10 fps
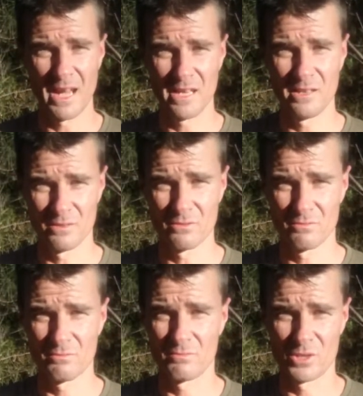adding
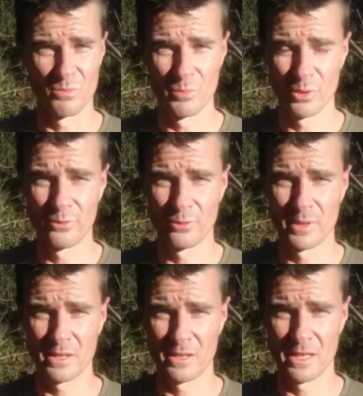some beautiful
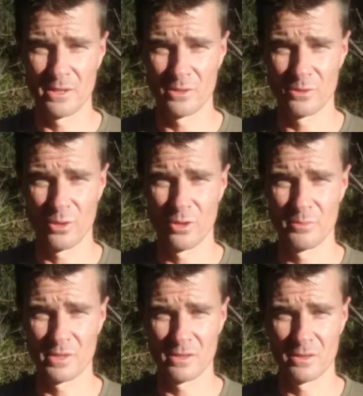Mother Nature's
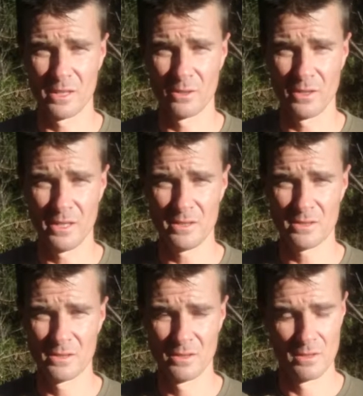herbs and
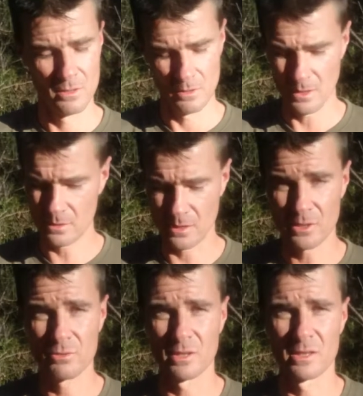ingredients, that's
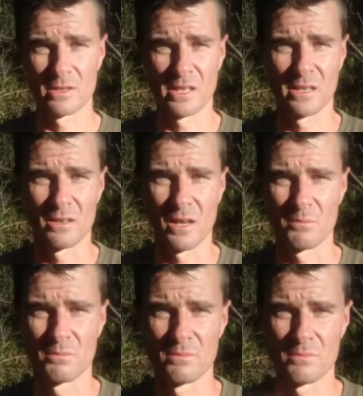naturally going to take it
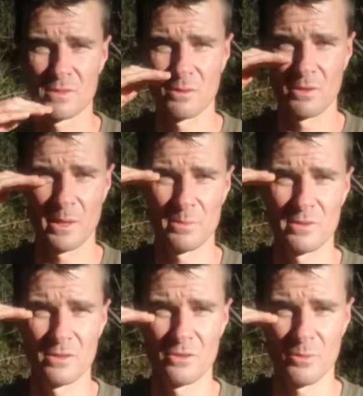up. So what
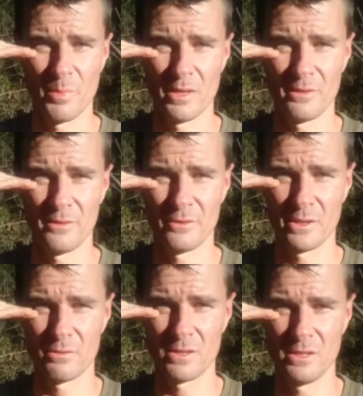happens to the top part of your
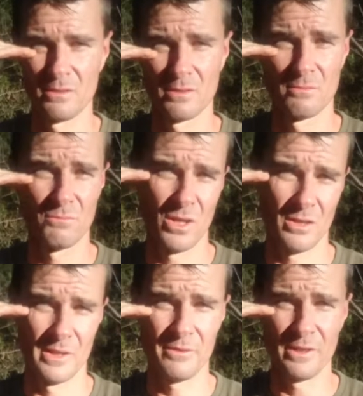frequency?
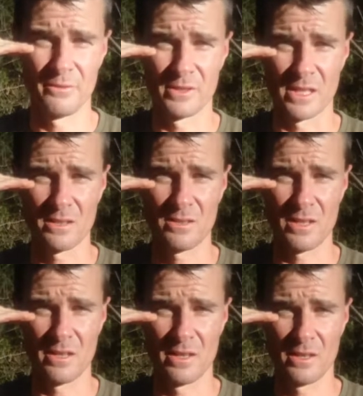Well, even if it does
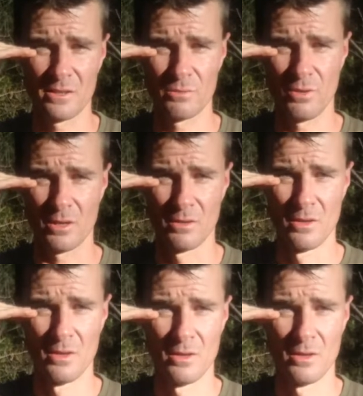stay there, guess what?